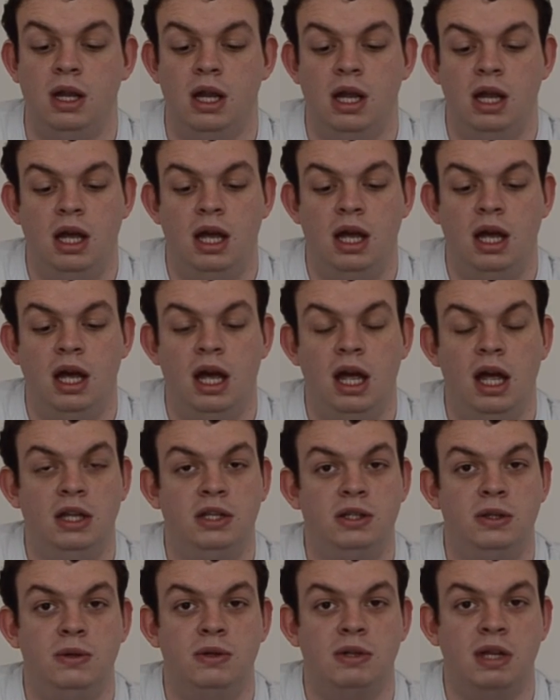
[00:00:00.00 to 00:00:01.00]
as soon
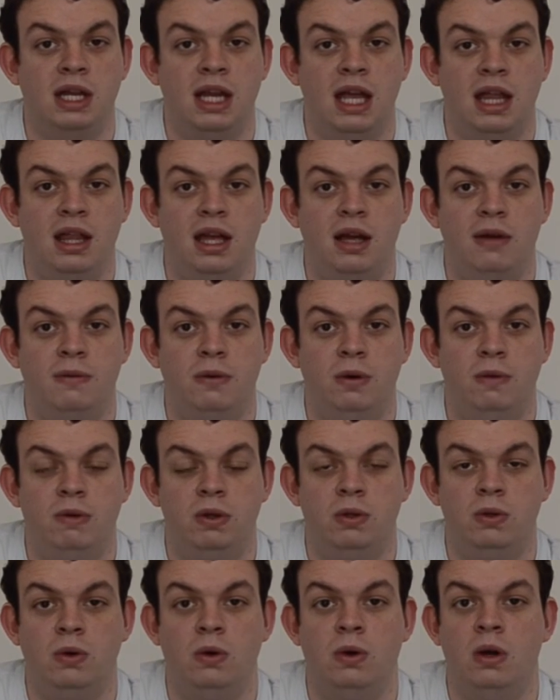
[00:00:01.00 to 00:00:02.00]
as I get that through the
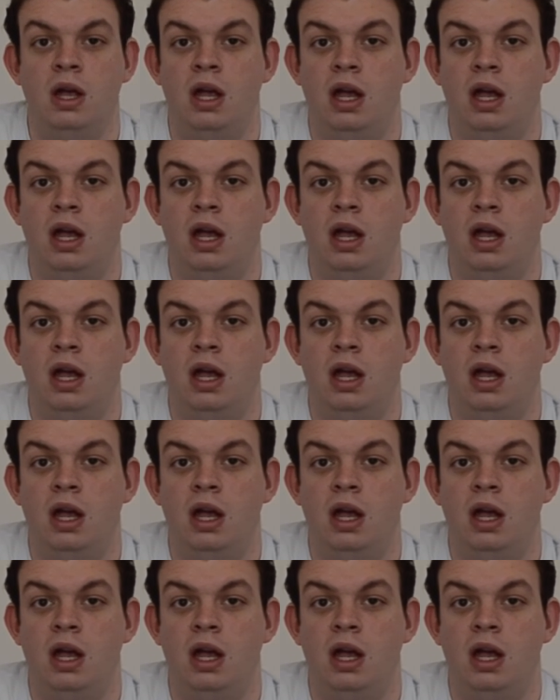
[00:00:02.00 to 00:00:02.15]
door,